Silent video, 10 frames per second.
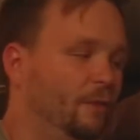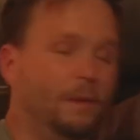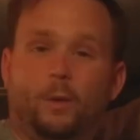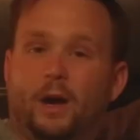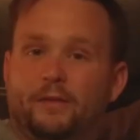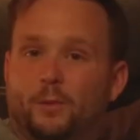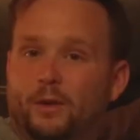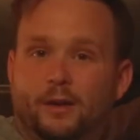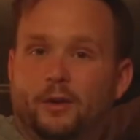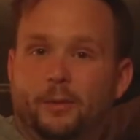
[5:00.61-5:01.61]
Or if my wife's
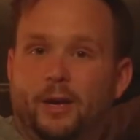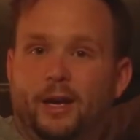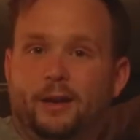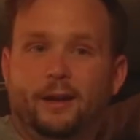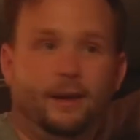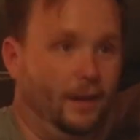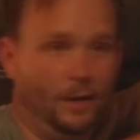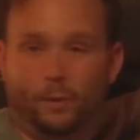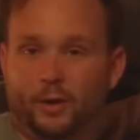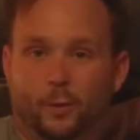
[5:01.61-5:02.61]
wanting to go to bed and
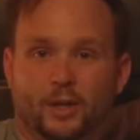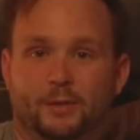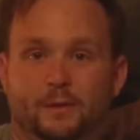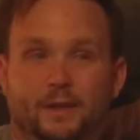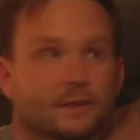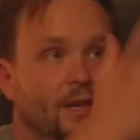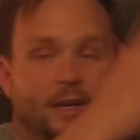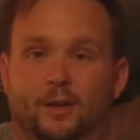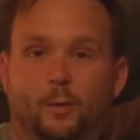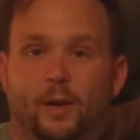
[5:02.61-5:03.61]
I'm wanting to watch a movie, it's
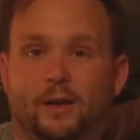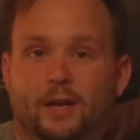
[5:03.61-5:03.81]
not going to